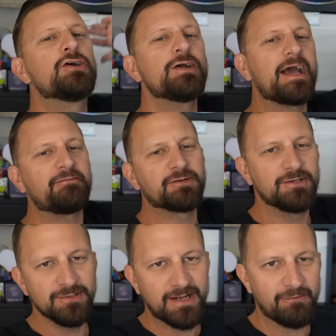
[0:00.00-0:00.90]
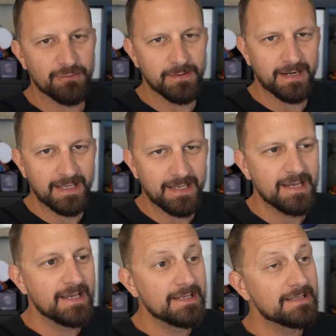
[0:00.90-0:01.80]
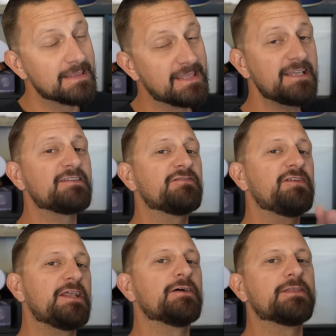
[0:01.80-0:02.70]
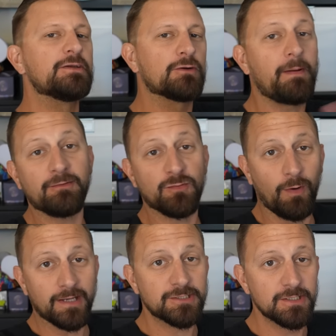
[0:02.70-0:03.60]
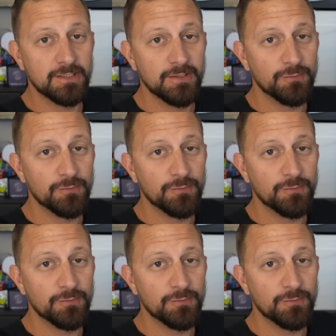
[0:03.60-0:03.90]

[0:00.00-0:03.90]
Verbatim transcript: Good afternoon, everybody. This video that you're about to watch